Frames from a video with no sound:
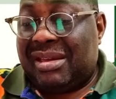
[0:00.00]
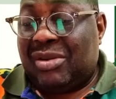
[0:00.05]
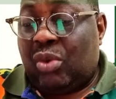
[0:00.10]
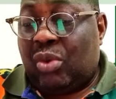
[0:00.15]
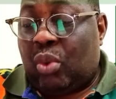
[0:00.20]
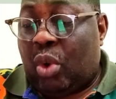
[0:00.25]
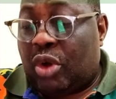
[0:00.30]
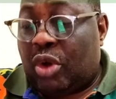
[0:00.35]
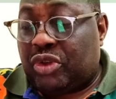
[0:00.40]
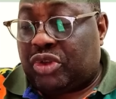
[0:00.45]

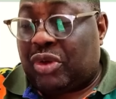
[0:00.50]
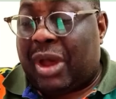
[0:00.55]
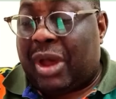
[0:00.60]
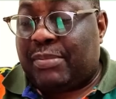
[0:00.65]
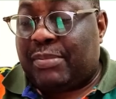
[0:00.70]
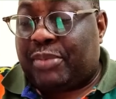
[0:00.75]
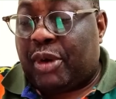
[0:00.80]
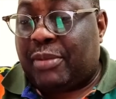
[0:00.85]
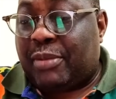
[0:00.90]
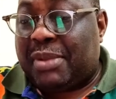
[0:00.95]
Once you are
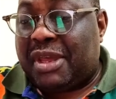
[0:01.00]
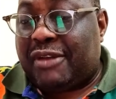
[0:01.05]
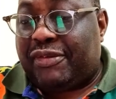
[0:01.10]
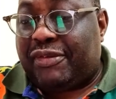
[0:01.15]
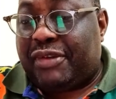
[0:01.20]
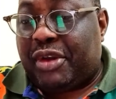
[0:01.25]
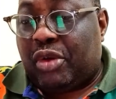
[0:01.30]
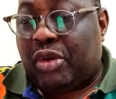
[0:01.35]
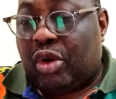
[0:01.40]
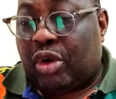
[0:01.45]
a public
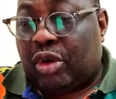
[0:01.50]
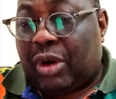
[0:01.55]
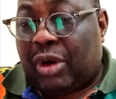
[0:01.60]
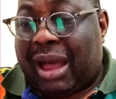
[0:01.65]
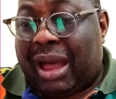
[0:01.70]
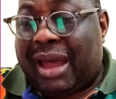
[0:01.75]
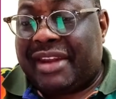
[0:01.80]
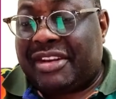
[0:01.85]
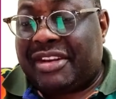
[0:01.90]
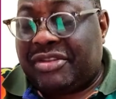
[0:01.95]
figure
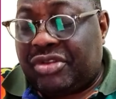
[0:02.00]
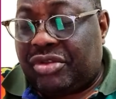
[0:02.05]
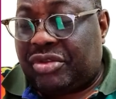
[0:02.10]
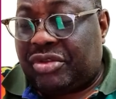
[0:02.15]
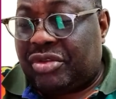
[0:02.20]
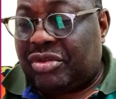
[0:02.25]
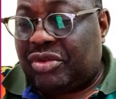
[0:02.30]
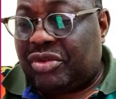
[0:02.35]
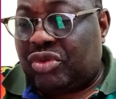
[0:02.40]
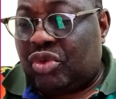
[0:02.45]

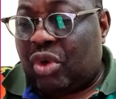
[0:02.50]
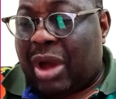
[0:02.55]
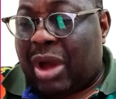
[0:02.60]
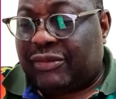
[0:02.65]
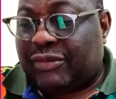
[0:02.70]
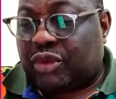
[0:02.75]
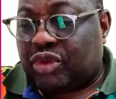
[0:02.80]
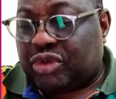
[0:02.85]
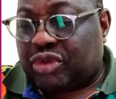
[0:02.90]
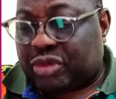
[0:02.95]
and you
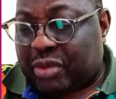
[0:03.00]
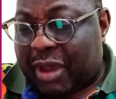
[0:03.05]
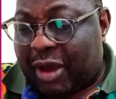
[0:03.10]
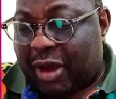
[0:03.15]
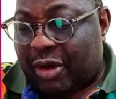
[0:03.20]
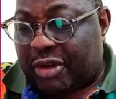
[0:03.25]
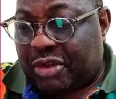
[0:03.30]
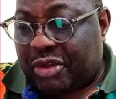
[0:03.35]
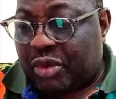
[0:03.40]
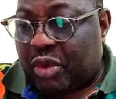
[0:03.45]
have to
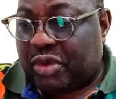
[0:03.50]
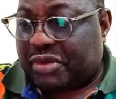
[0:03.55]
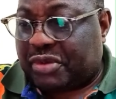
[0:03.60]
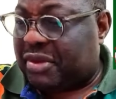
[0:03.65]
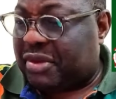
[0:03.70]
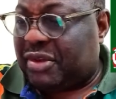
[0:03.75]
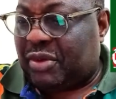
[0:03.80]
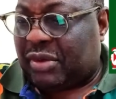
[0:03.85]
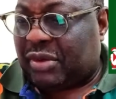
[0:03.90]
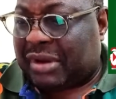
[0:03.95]
swear on
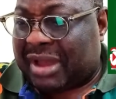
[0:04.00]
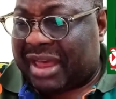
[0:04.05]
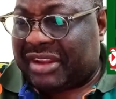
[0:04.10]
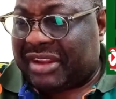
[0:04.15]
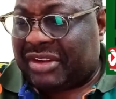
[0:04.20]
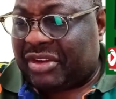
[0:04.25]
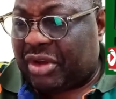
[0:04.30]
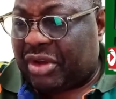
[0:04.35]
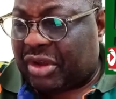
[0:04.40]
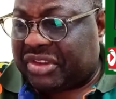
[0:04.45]
oath, you
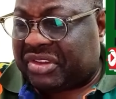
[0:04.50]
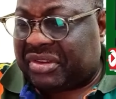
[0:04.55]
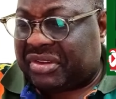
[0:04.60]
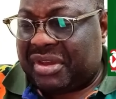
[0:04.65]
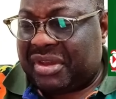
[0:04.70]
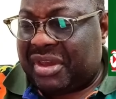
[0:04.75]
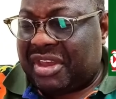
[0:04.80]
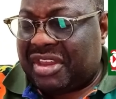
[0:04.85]
cannot.